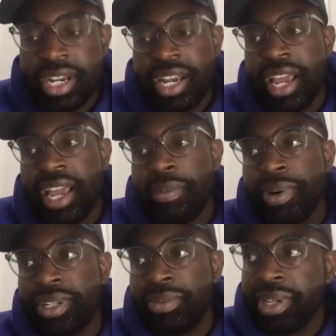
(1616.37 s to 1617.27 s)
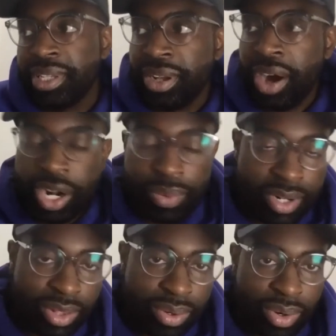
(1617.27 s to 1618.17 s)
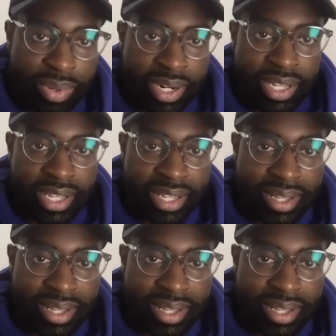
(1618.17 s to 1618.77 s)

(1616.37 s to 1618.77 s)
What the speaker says: and but honoring the Lord with it